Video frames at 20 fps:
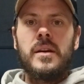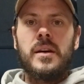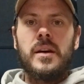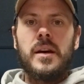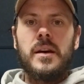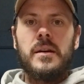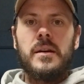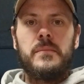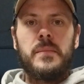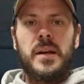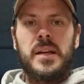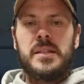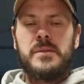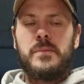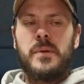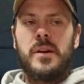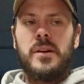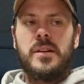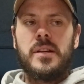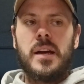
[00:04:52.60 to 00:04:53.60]
in my
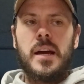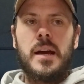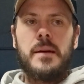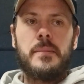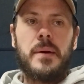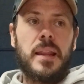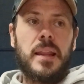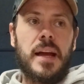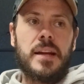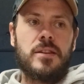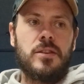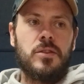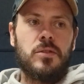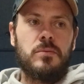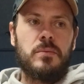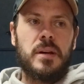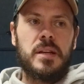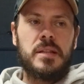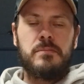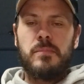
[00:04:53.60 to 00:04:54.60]
spare time. I like to do
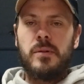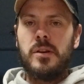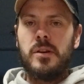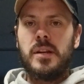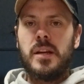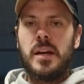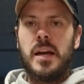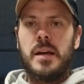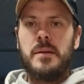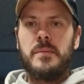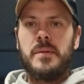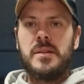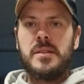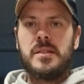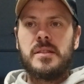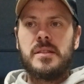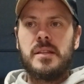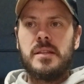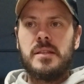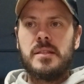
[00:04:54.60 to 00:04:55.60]
in my spare time.
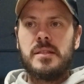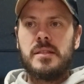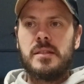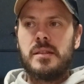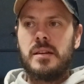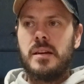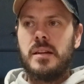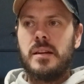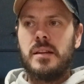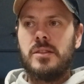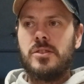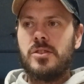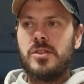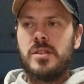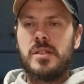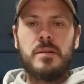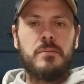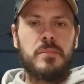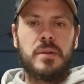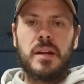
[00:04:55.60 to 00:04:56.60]
It's kind of
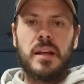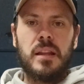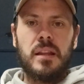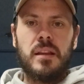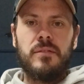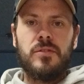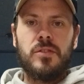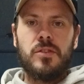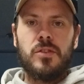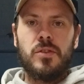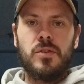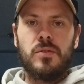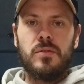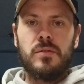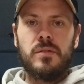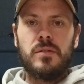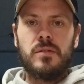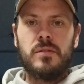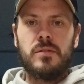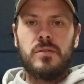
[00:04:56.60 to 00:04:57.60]
just something I love to
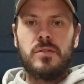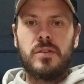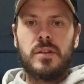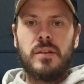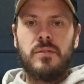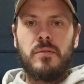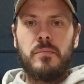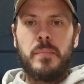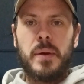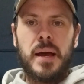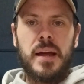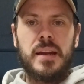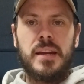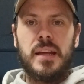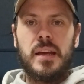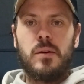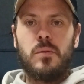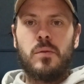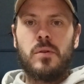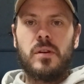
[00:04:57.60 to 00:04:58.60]
do. You know, you could have a bad
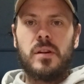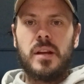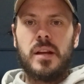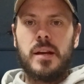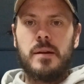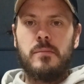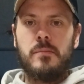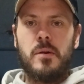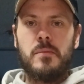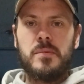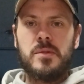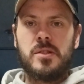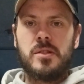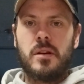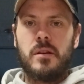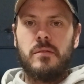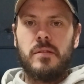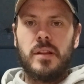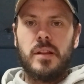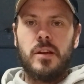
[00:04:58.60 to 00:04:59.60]
day at work and come home and
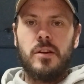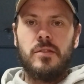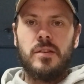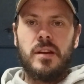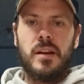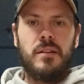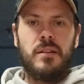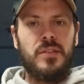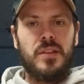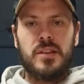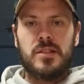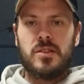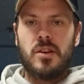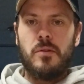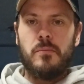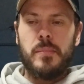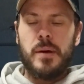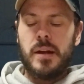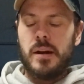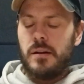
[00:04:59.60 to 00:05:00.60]
start reloading and everything's
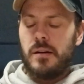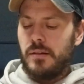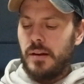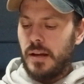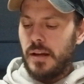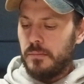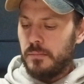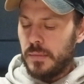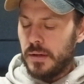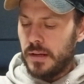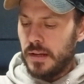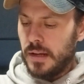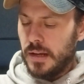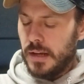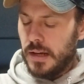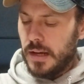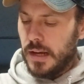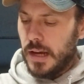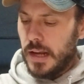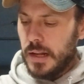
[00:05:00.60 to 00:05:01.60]
all better, right? But
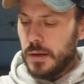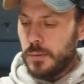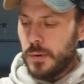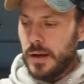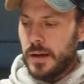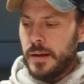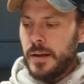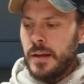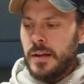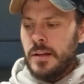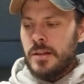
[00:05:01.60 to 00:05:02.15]
anyway,